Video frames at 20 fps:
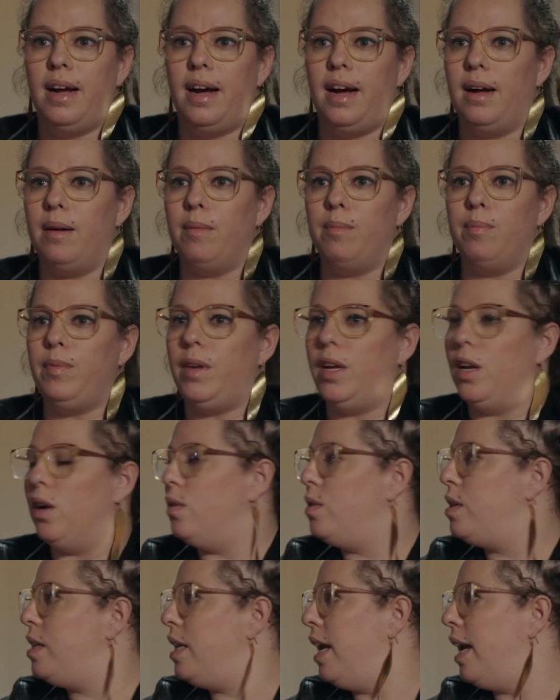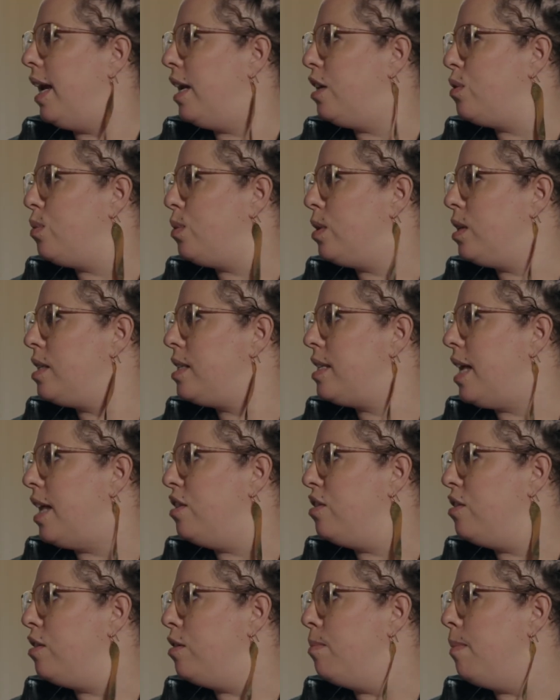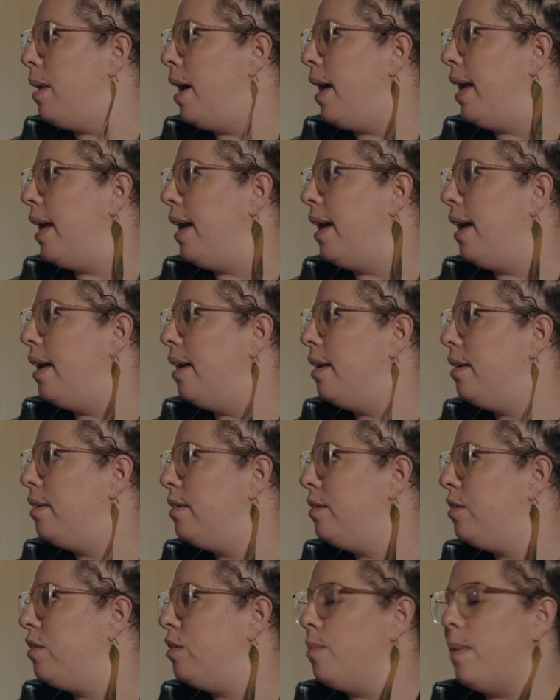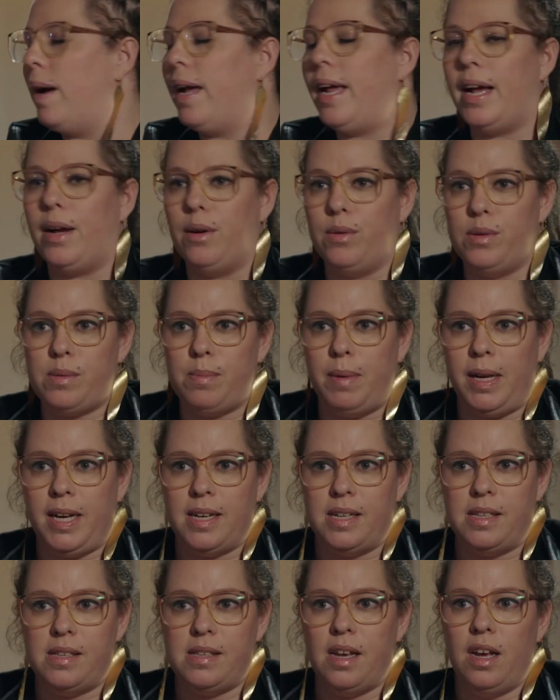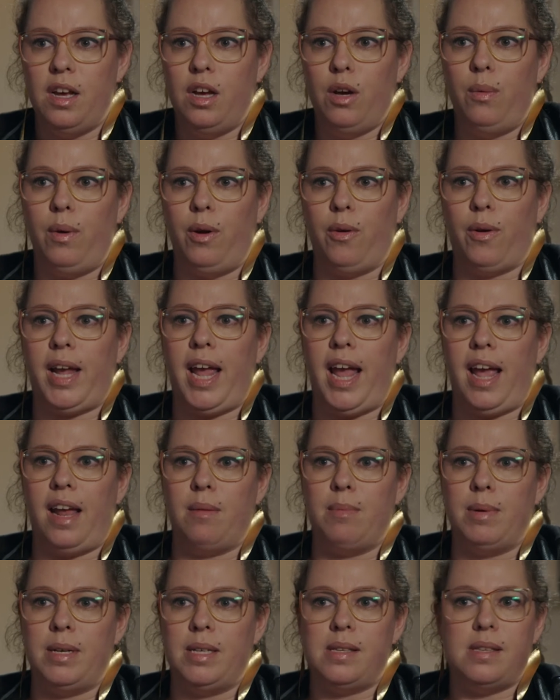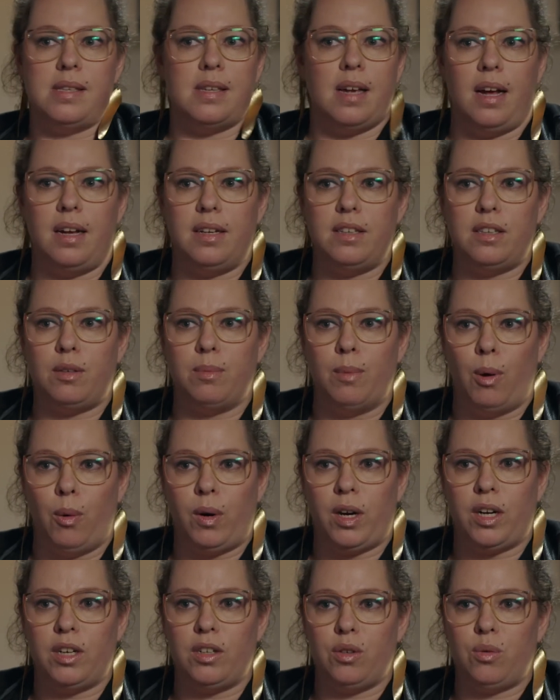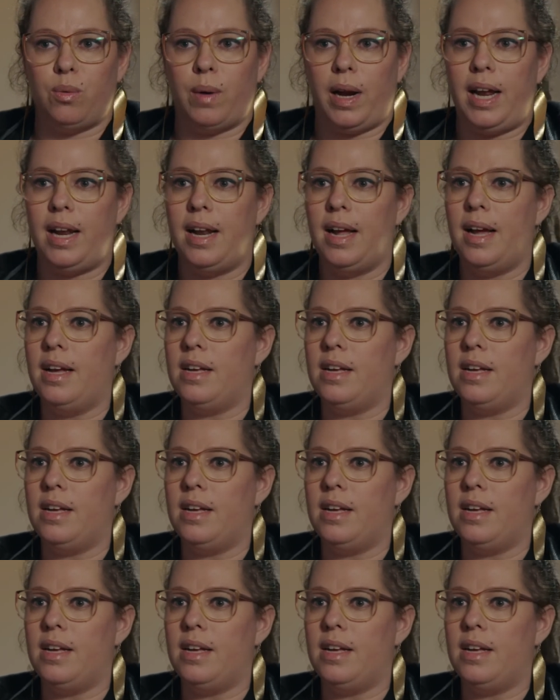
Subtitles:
CES was sent to my house because we were cannabis smokers, right?